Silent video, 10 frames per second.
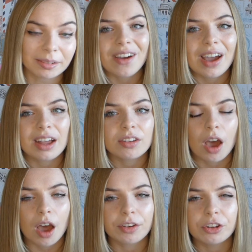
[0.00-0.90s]
I've now had
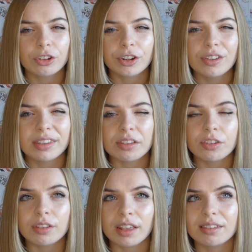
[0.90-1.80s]
car insurance since
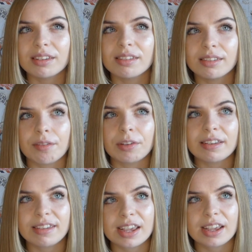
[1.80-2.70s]
two thousand
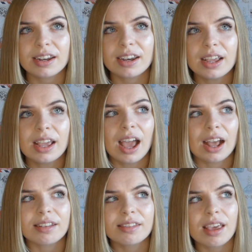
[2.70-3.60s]
seventeen,
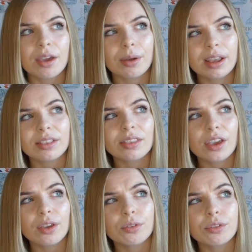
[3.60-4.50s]
and so in
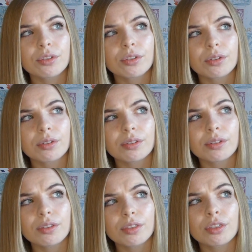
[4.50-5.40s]
those
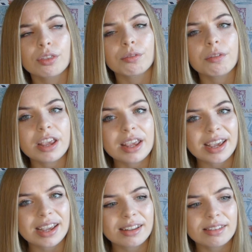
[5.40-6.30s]
three
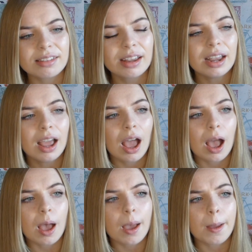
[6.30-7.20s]
years,
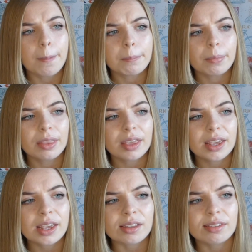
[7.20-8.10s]
um,
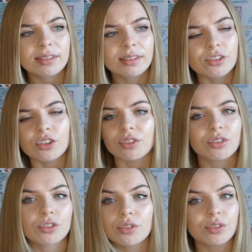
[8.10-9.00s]
it's
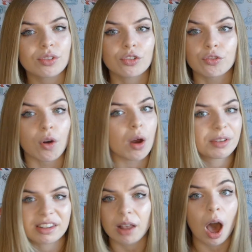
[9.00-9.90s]
just
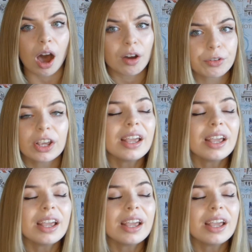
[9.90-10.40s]
dropped, it's halved,